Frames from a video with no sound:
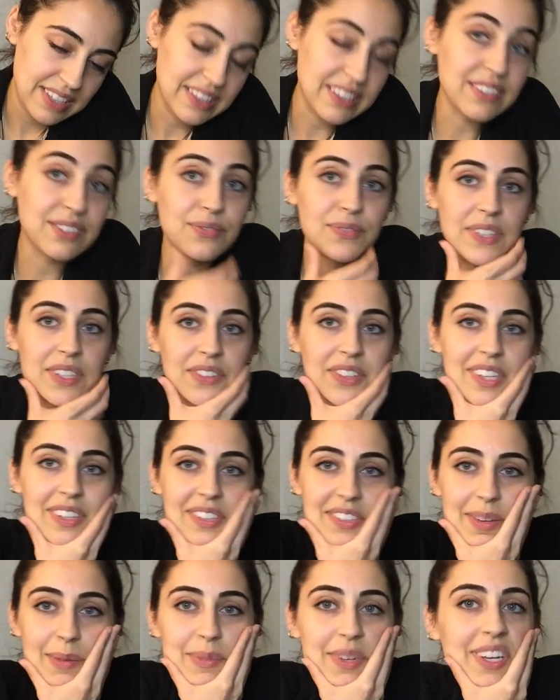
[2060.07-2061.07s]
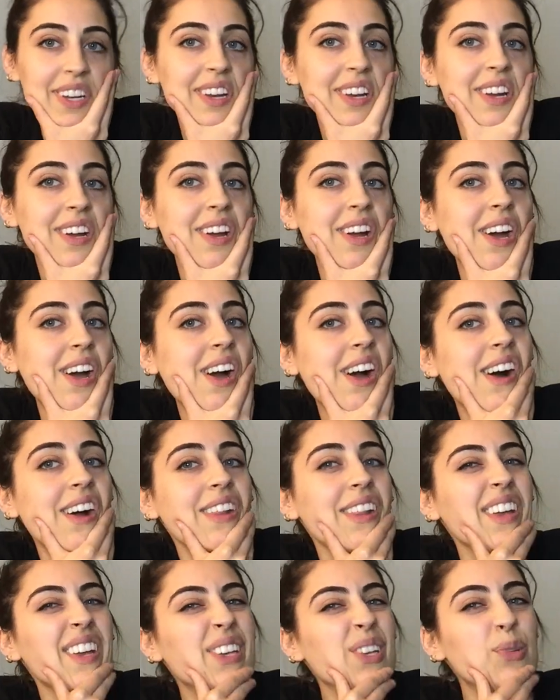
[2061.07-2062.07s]
This feels like something
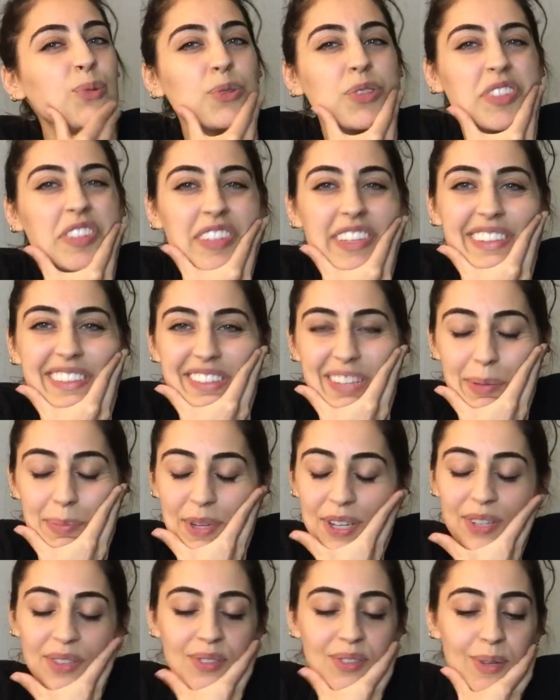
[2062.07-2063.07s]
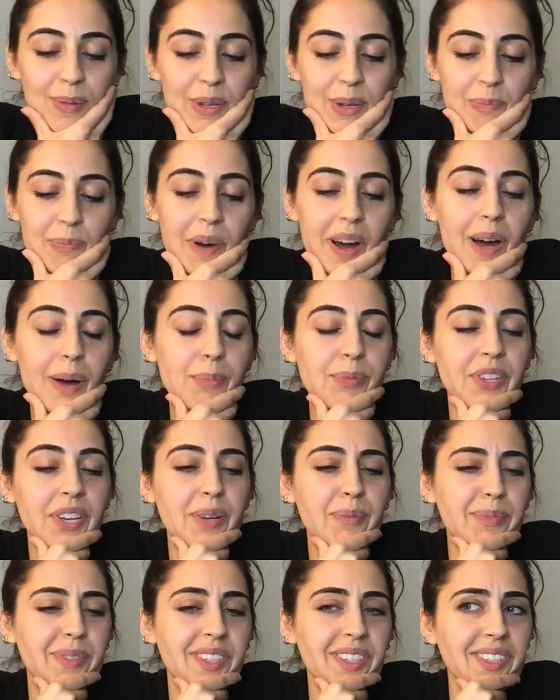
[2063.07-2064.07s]
like you see something or something pops
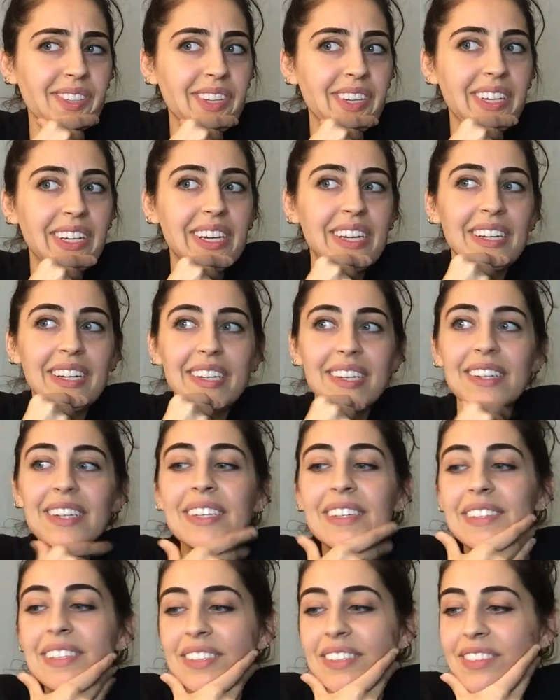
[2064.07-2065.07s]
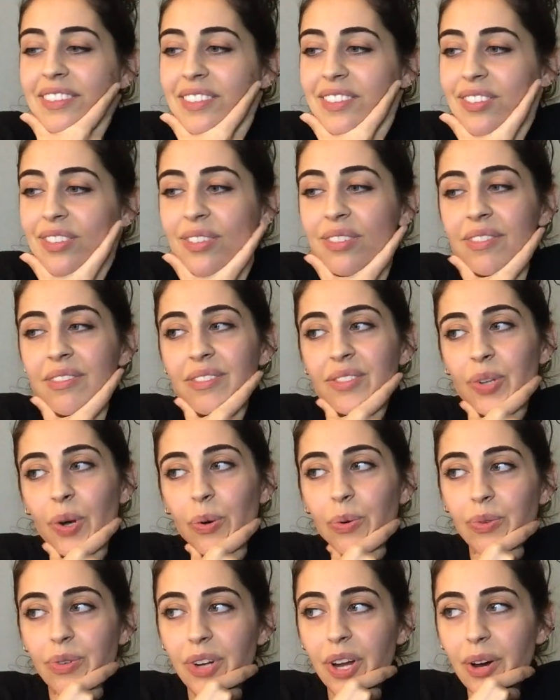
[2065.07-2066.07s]
up and you're like, I
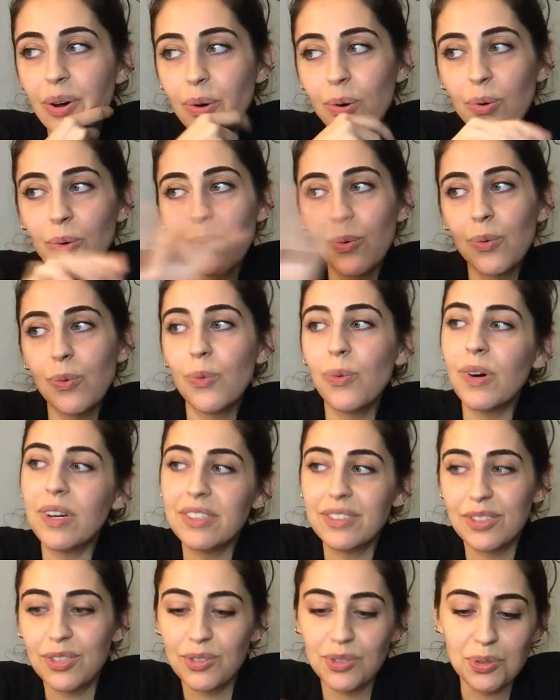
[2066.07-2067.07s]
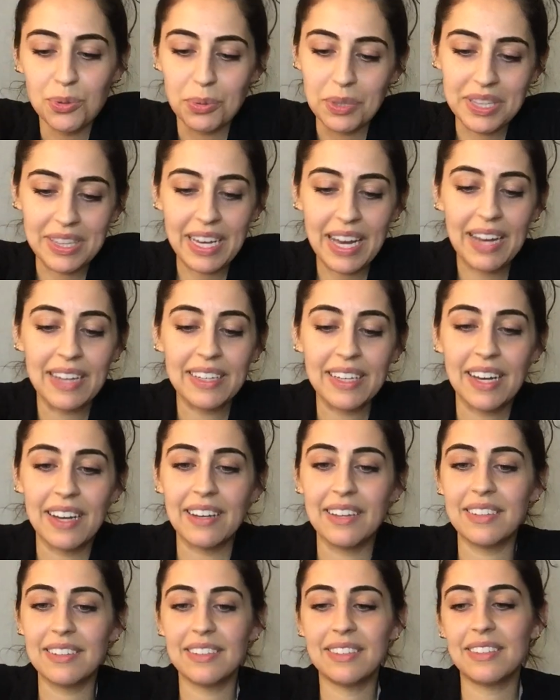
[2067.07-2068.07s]
don't know what to do with that
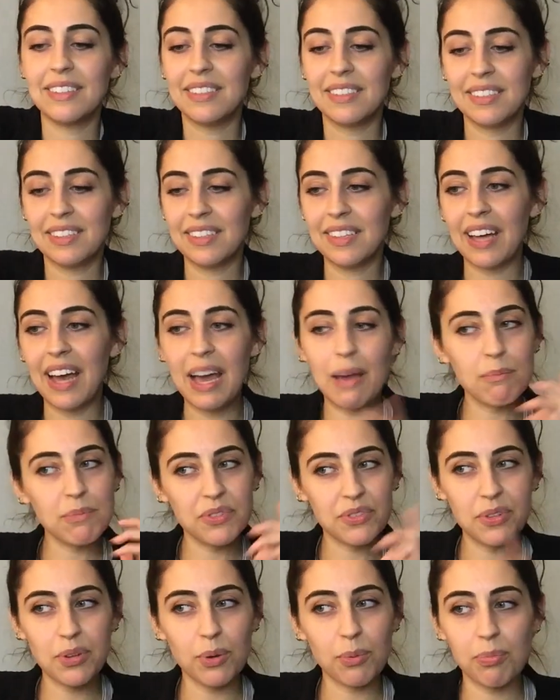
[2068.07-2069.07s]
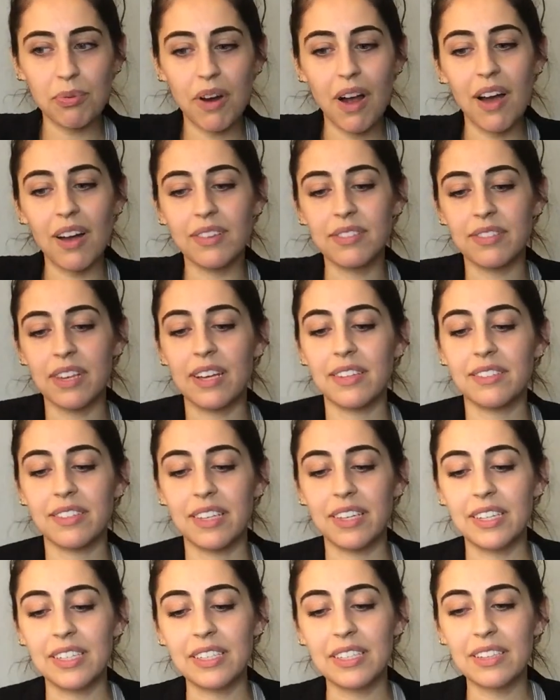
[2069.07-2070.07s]
yet. I'm still
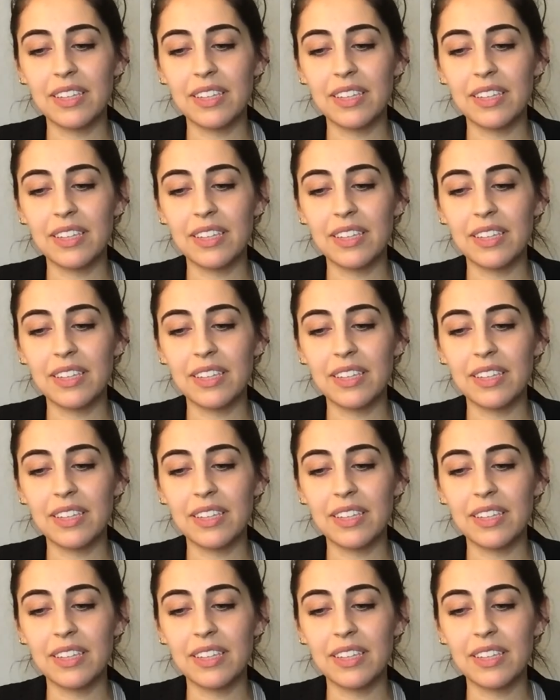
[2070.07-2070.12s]
processing.